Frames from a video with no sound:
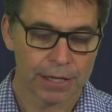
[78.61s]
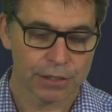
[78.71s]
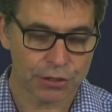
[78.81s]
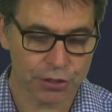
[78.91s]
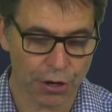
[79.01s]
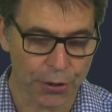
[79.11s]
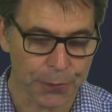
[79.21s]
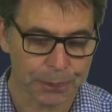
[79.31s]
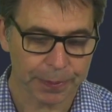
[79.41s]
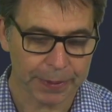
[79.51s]
So
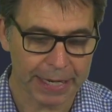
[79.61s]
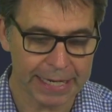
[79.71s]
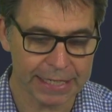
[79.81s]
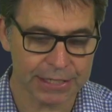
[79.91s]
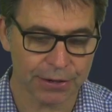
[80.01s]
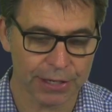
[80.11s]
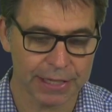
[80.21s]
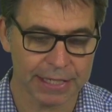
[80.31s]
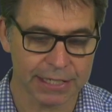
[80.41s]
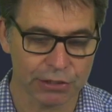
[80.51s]

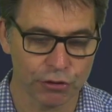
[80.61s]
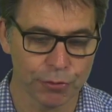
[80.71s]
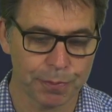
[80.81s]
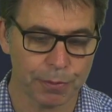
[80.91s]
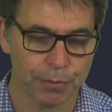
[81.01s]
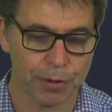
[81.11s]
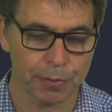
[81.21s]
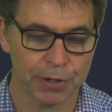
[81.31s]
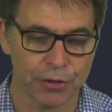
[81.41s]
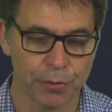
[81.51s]
inside this loop, what
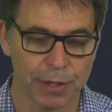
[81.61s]
do?